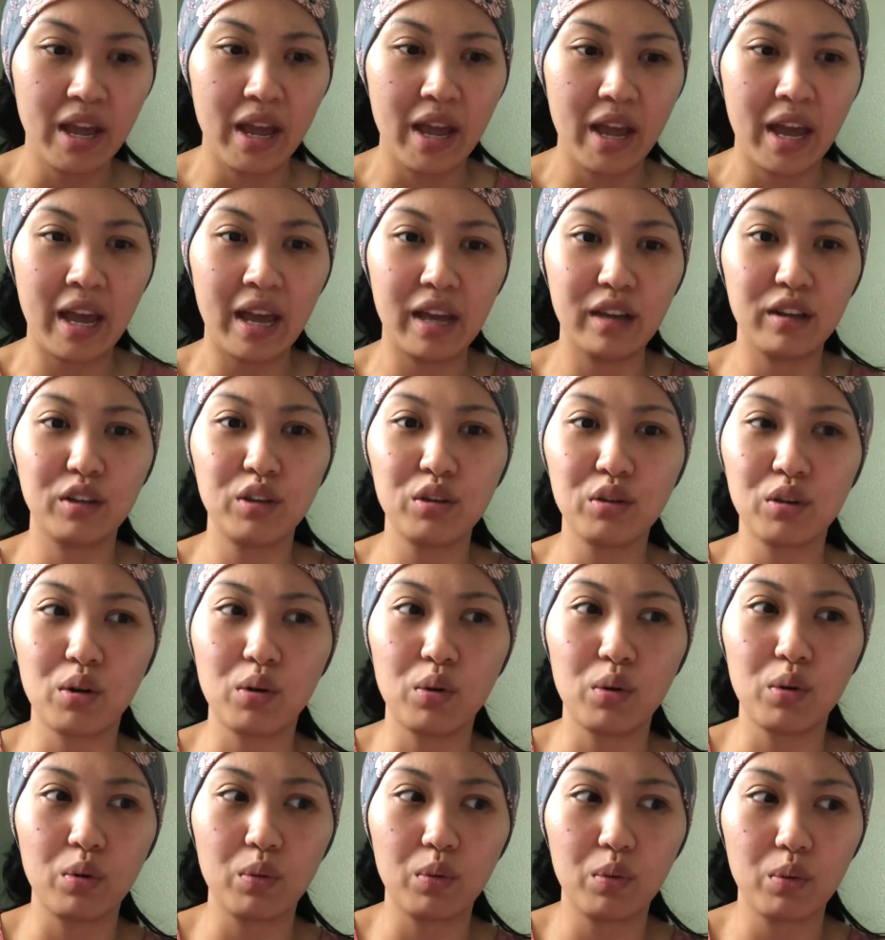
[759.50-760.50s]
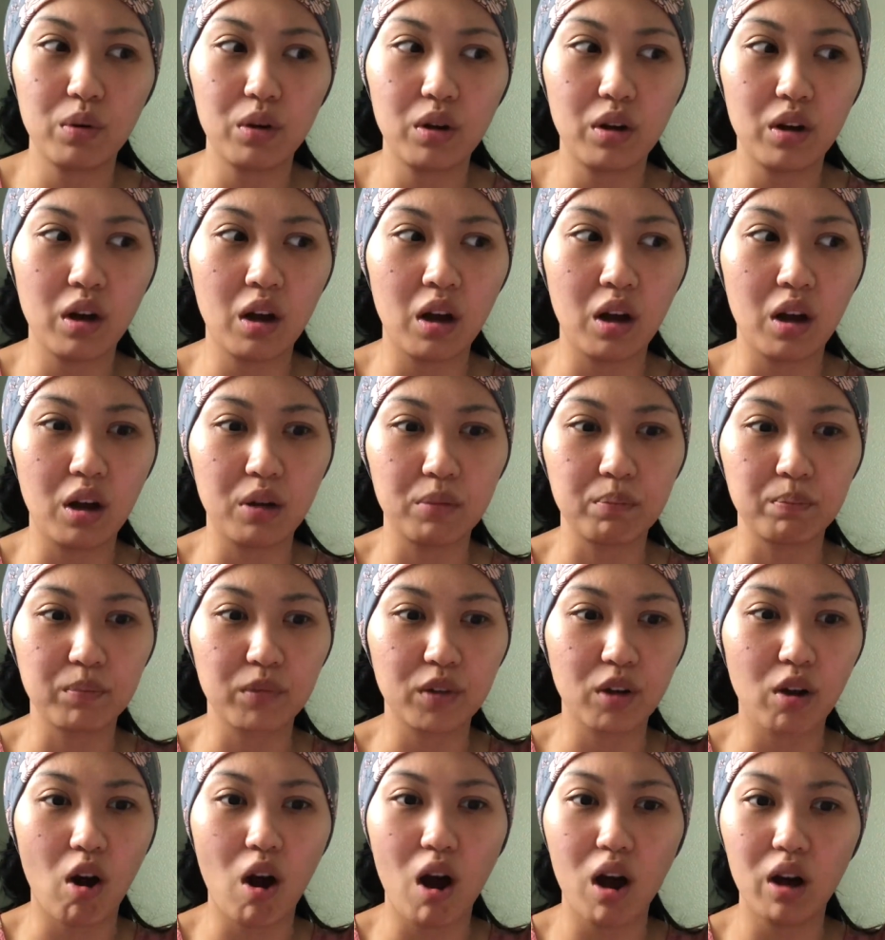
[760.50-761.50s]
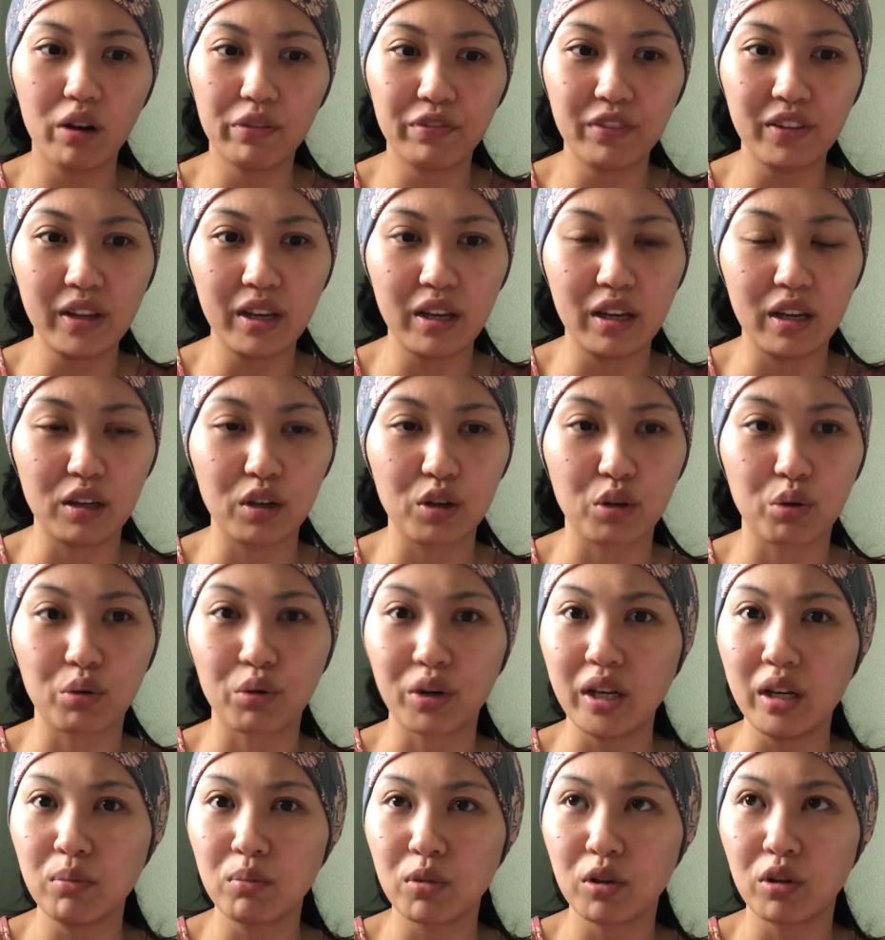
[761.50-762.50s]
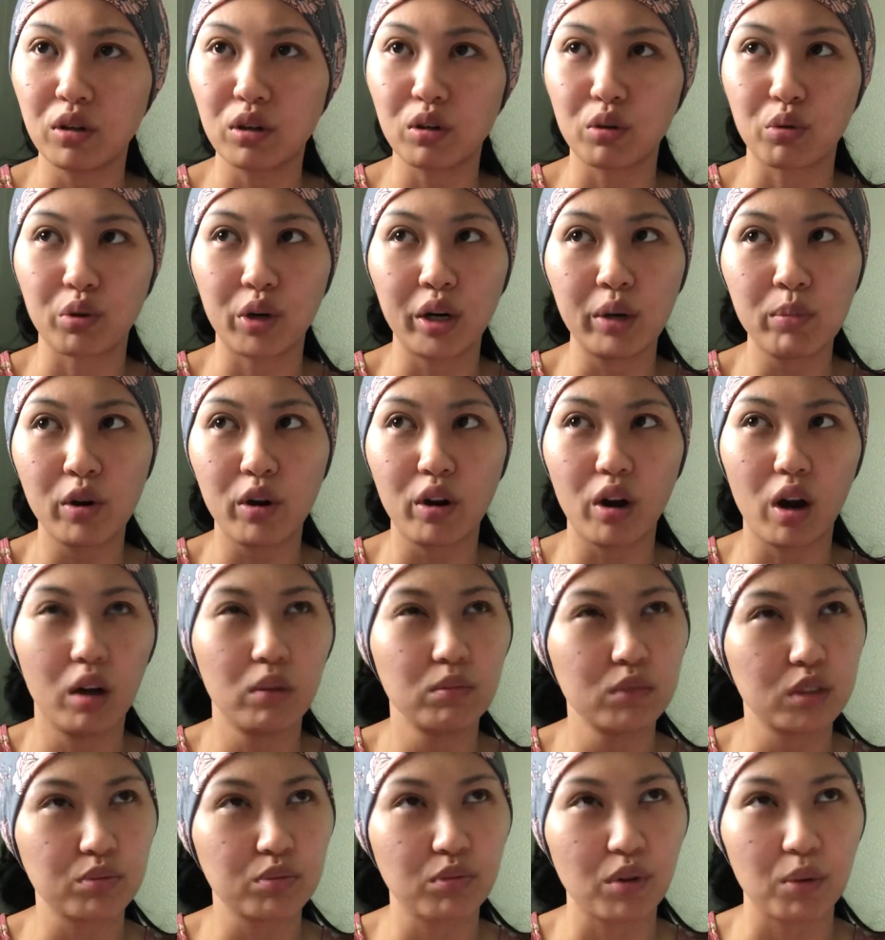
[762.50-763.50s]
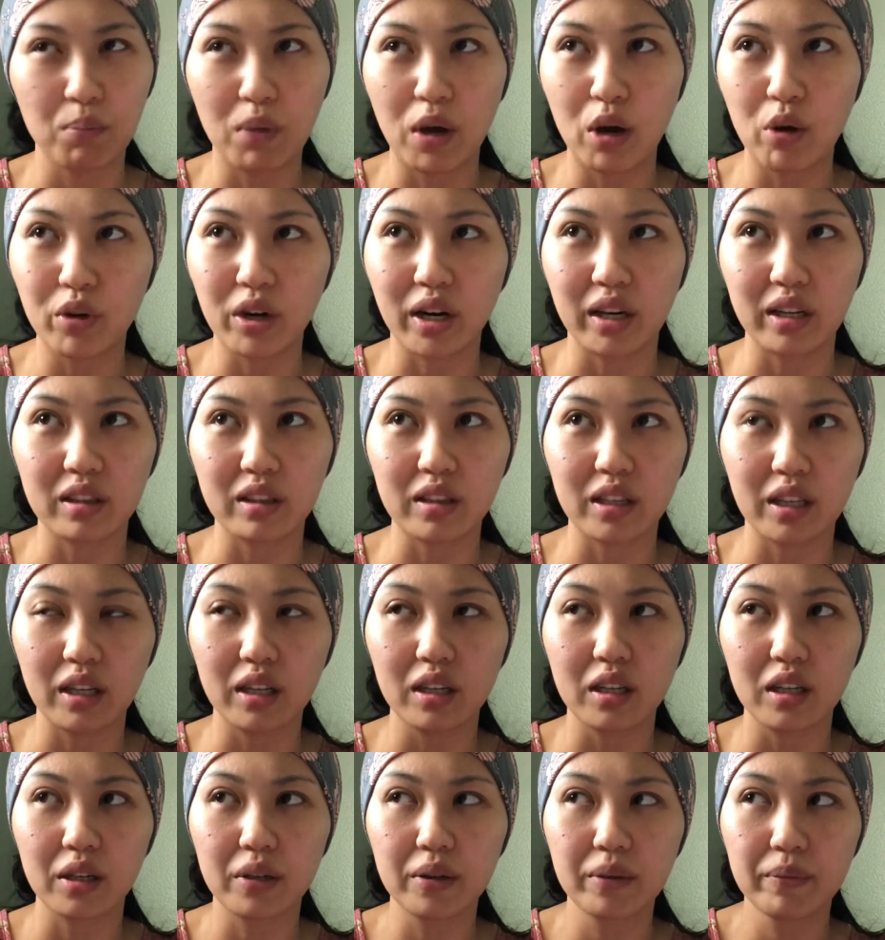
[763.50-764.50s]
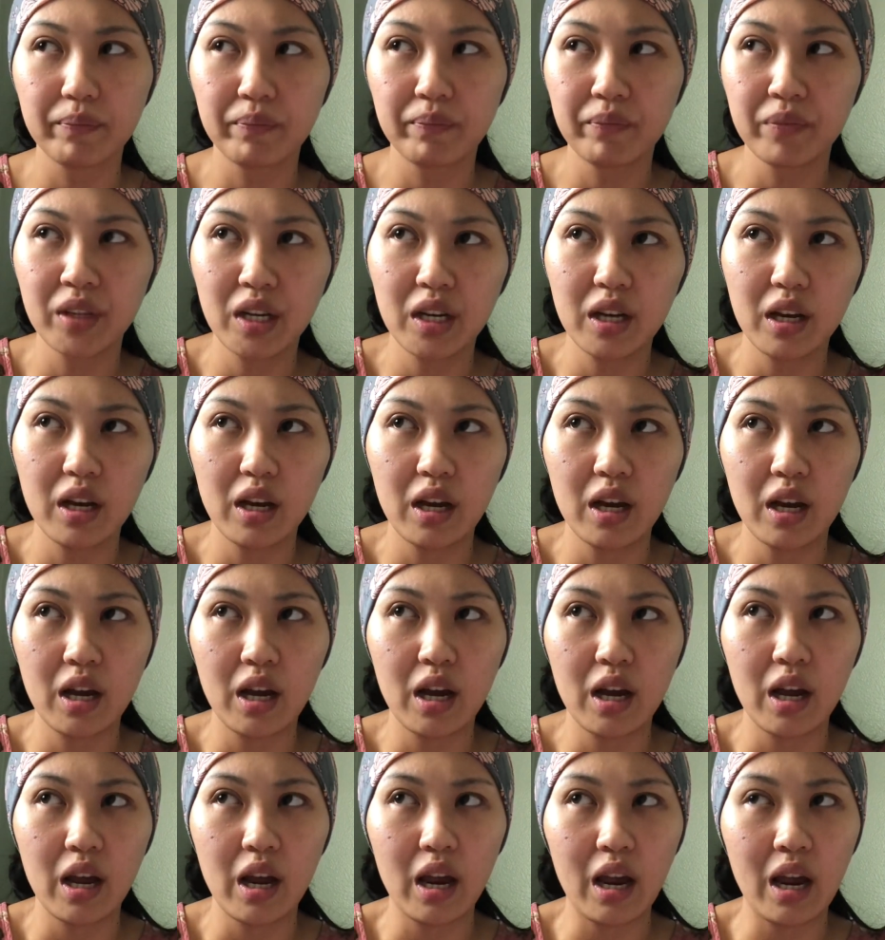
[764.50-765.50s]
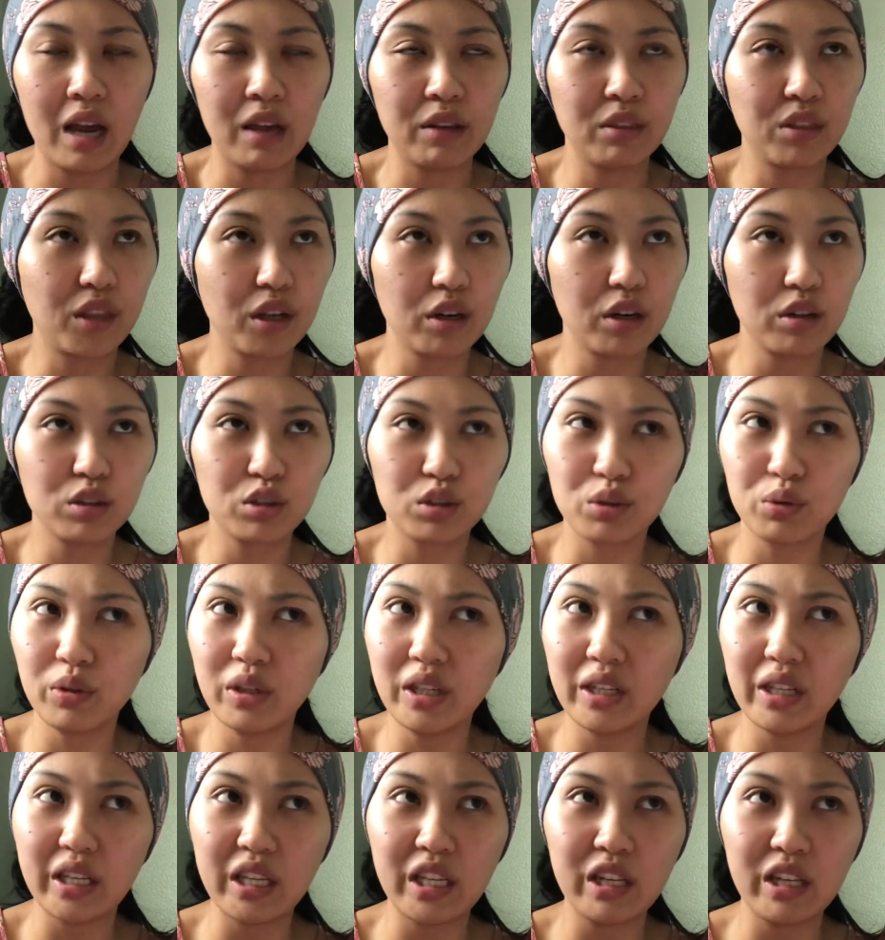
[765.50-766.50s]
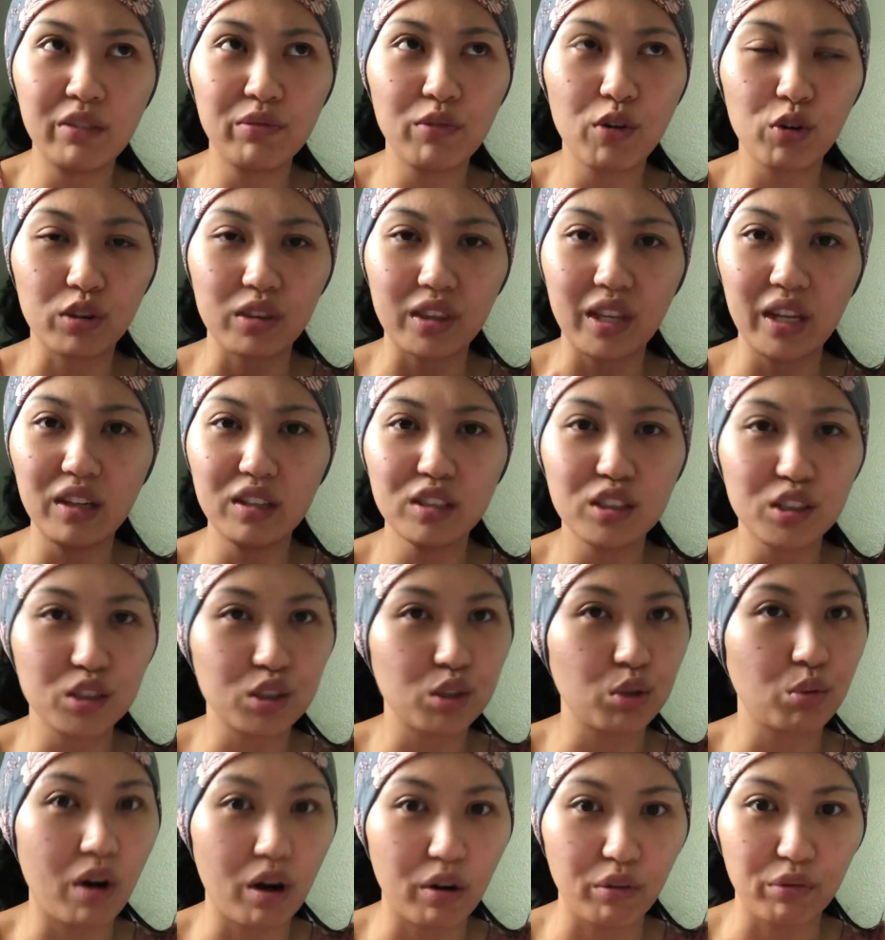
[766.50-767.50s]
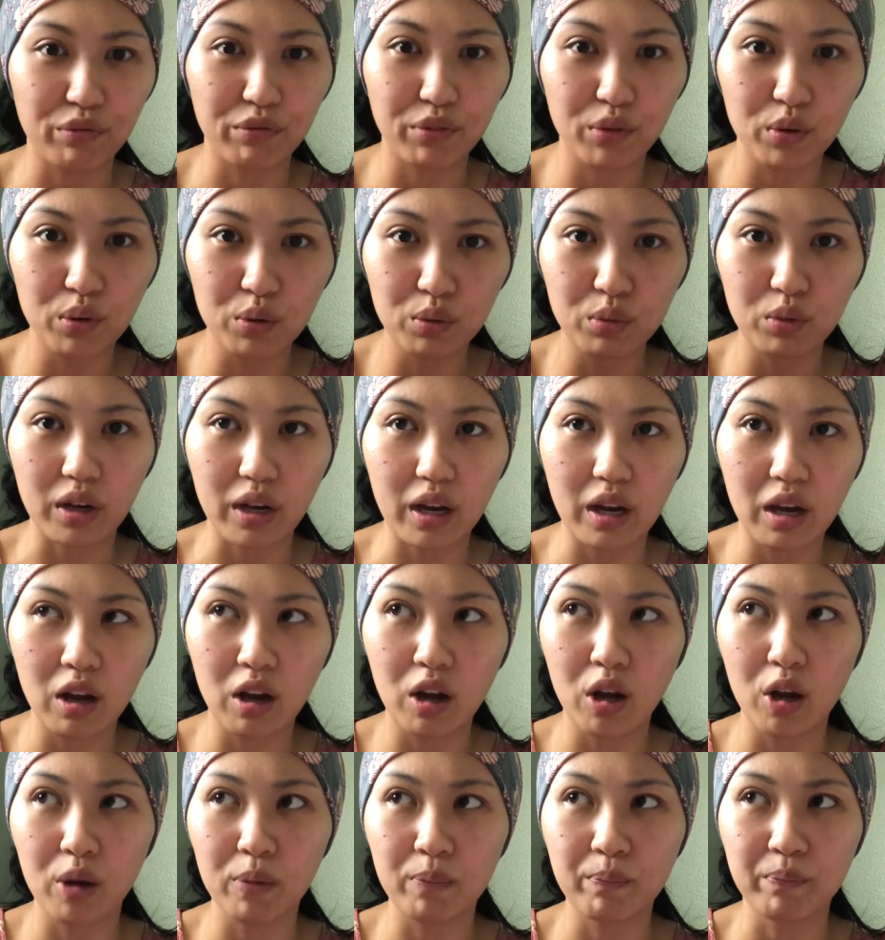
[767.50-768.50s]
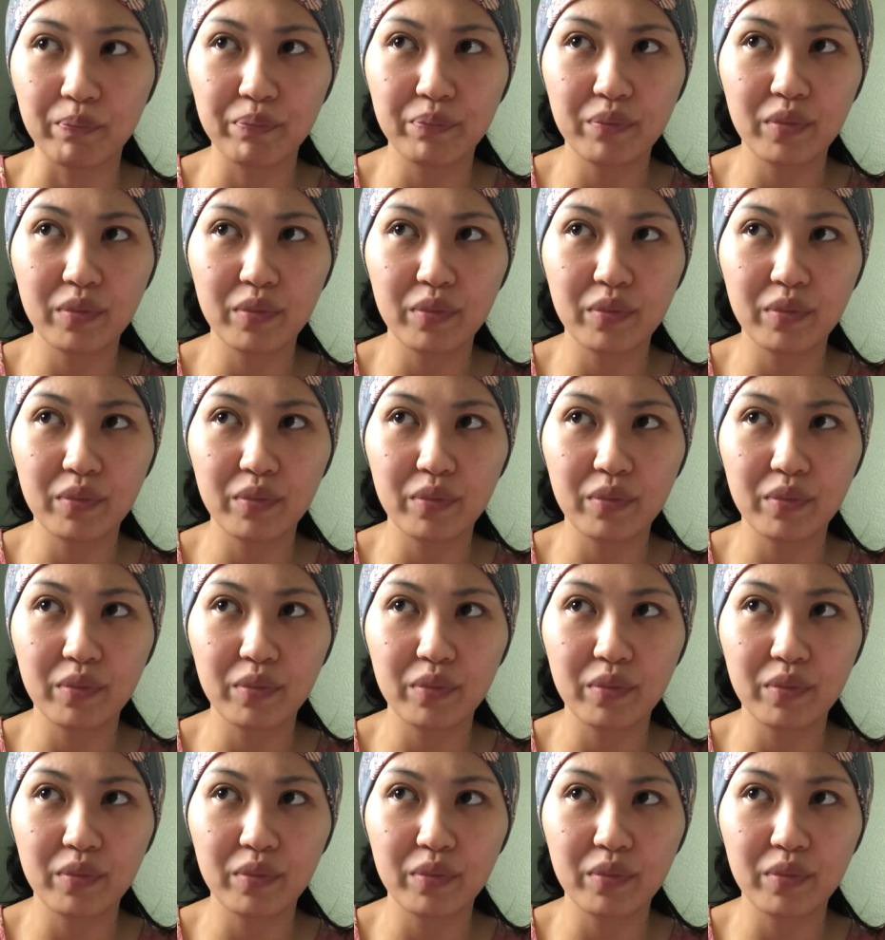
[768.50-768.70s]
And you know, um, coffee and creamer, creamer comes from milk, I think and they're doing evil things to our food um,